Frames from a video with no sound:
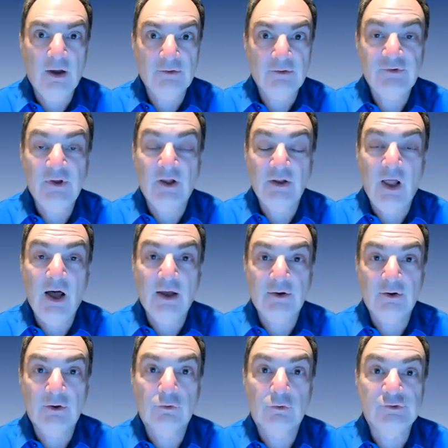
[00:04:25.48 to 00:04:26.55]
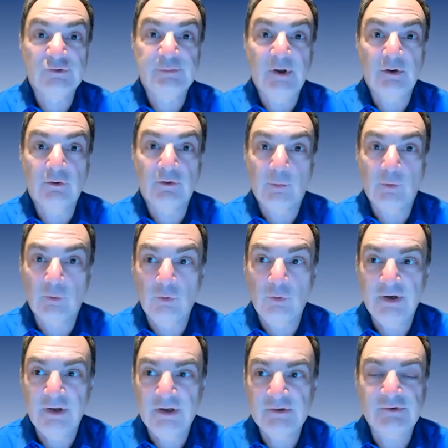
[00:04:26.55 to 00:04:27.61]
tell Otter who speaker number
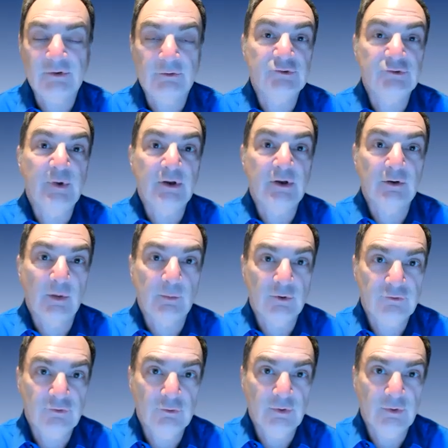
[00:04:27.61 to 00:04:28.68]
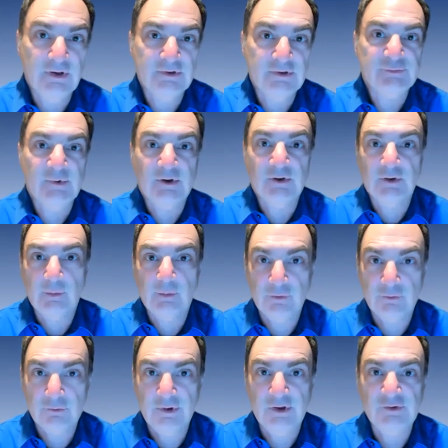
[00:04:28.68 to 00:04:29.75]
1 is and who speaker number 2 is, speaker number
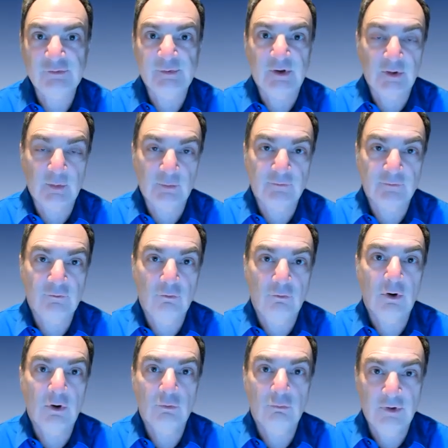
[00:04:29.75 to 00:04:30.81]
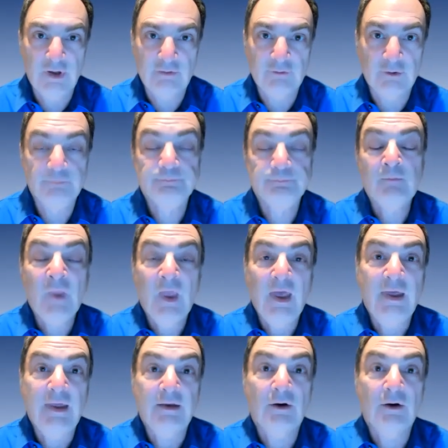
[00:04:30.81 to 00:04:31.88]
3, speaker number 4, whatever.
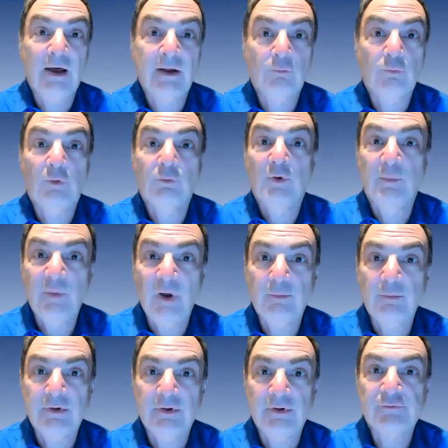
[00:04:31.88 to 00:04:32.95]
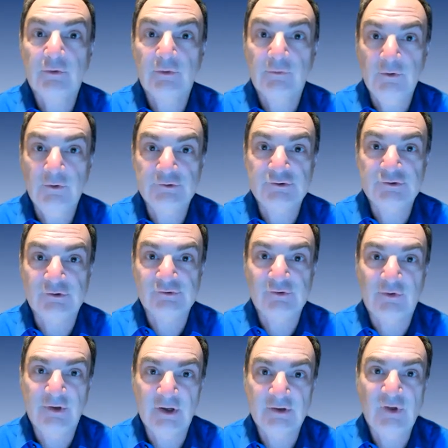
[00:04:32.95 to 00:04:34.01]
And Otter will remember this for the future. So
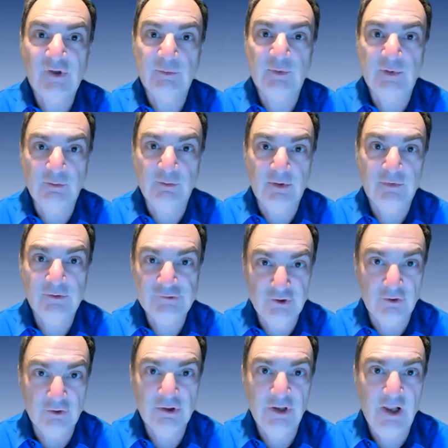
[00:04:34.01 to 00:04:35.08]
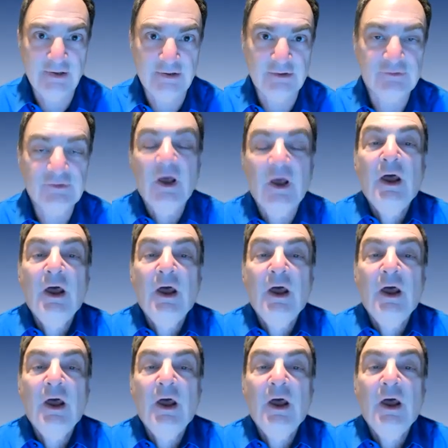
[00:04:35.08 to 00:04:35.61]
the next time you meet with Jill Client,